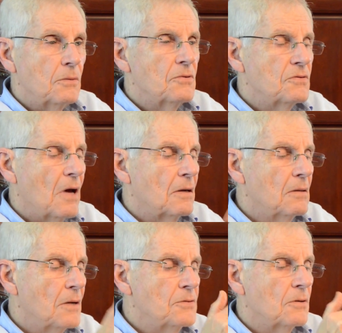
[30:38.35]
It was a
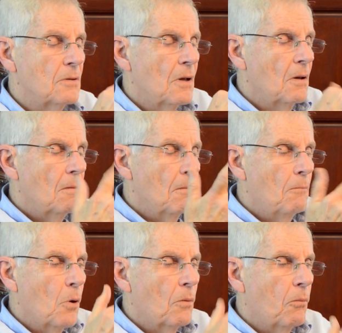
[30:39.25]
psychological
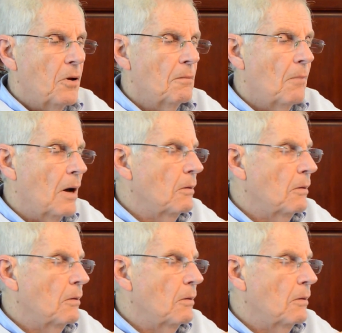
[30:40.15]
book written by,